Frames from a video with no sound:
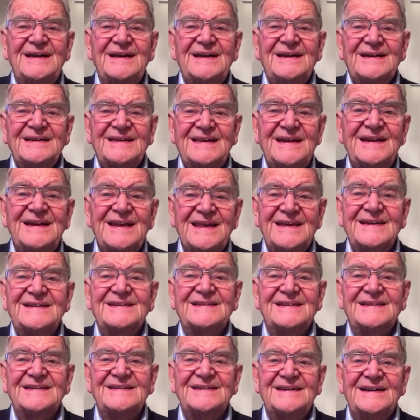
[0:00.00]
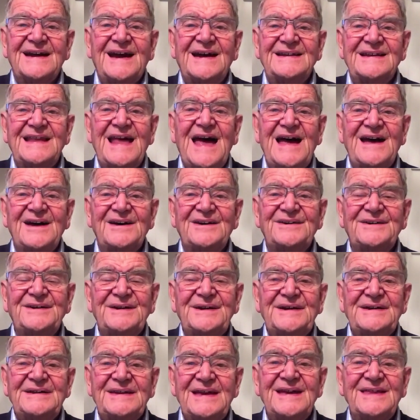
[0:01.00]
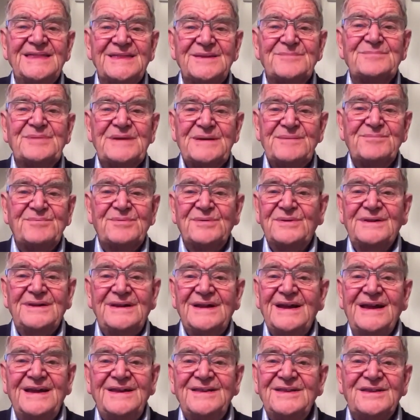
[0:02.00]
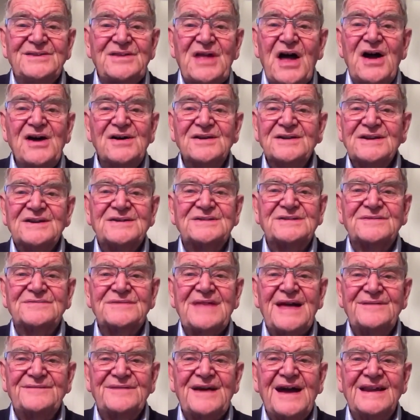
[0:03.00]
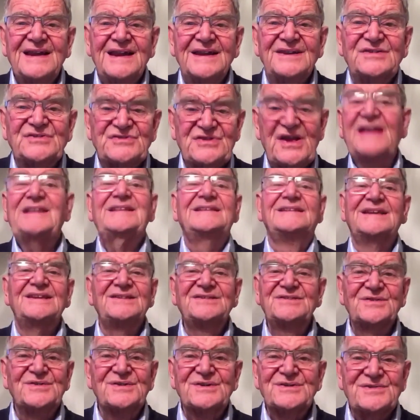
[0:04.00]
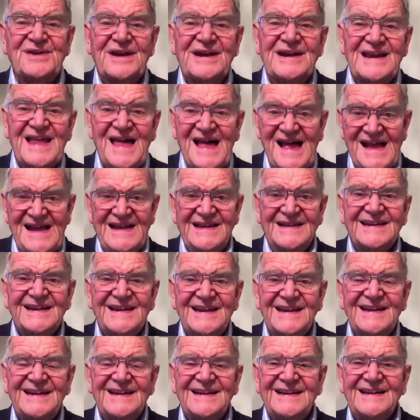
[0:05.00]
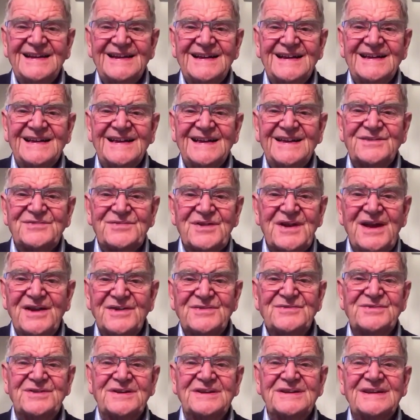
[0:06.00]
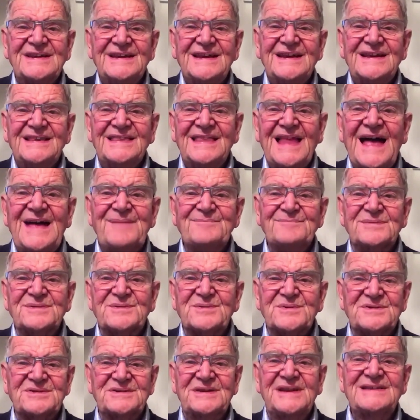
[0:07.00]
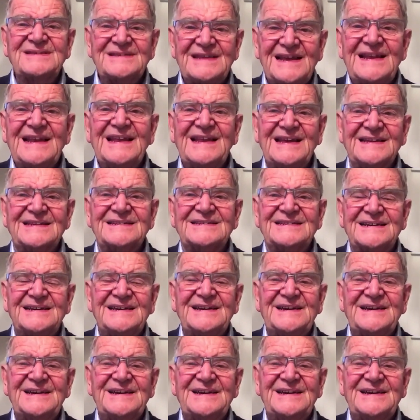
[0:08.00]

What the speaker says: Gideon, and how, yeah, the people in the darkness of that valley suddenly saw a great light. 300 lamps were suddenly lit,